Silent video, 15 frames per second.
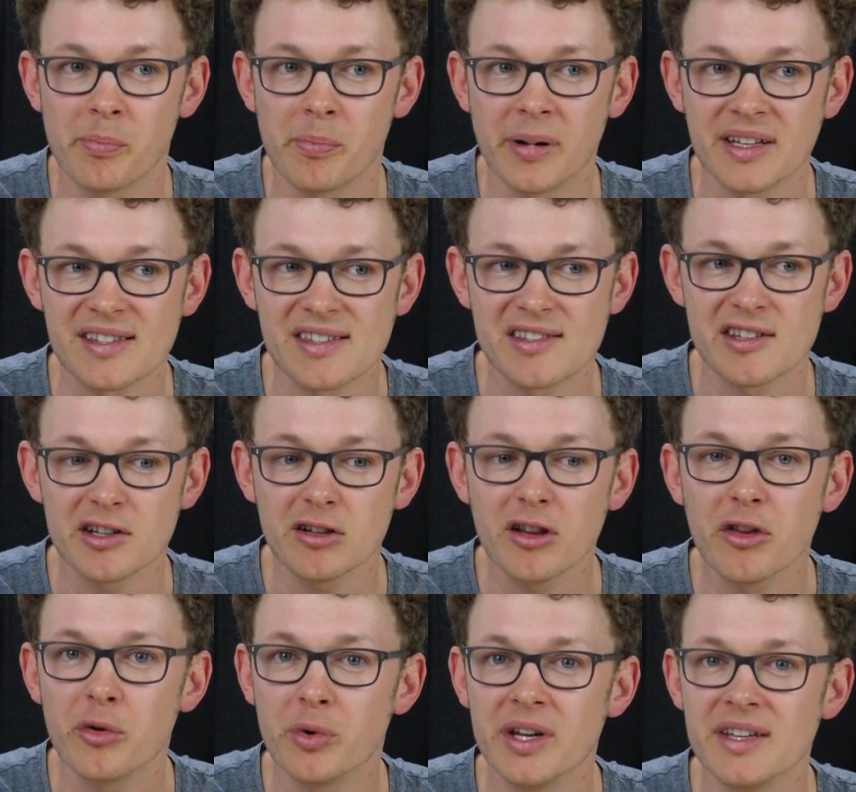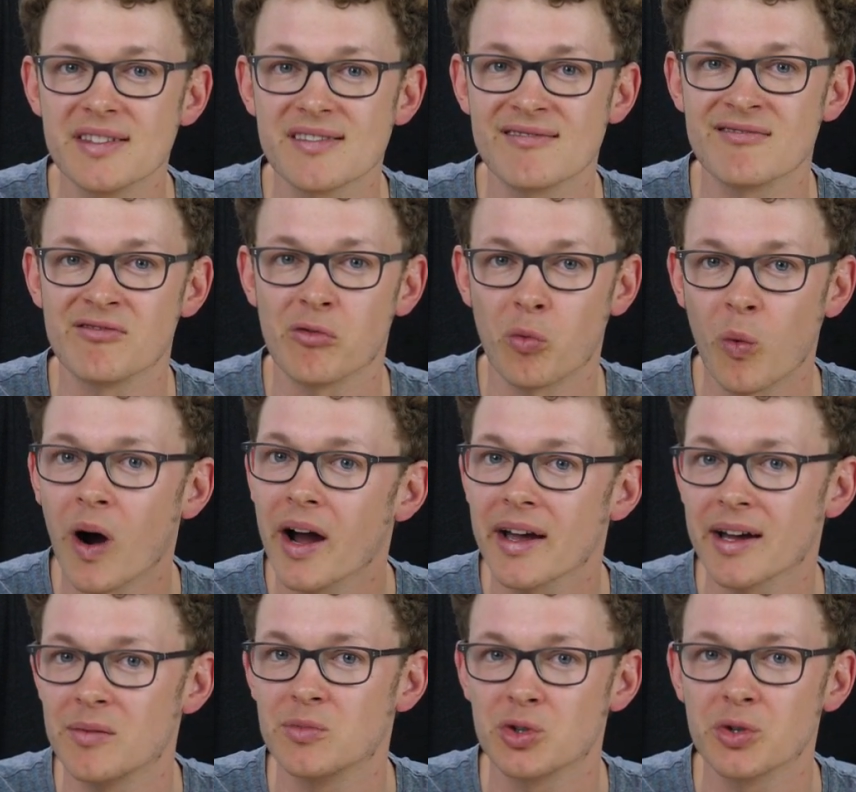but still the reason why
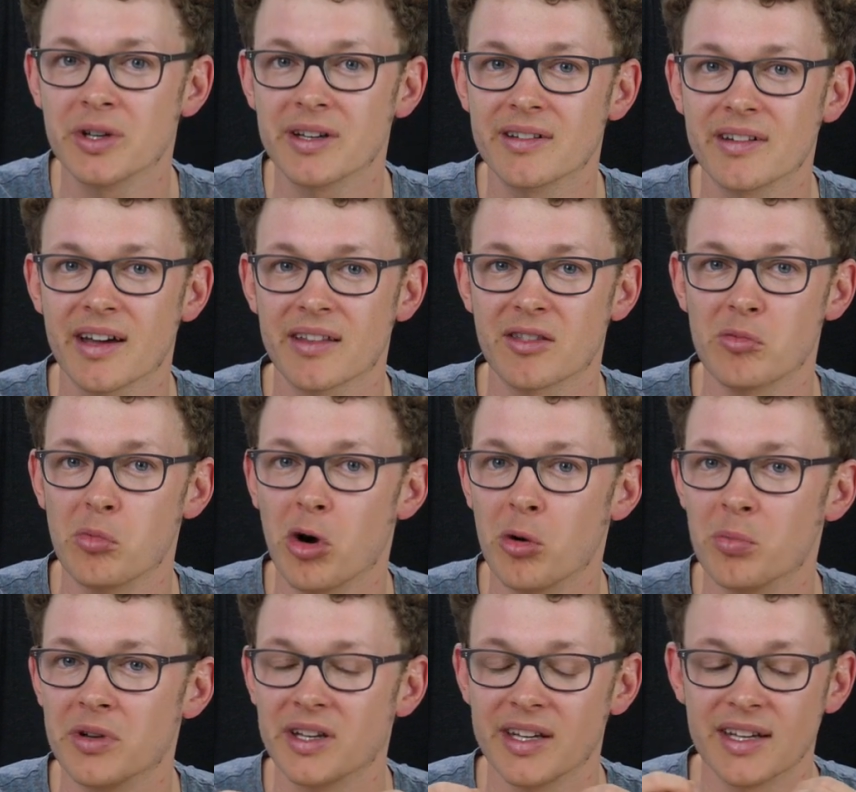I'm doing it at the moment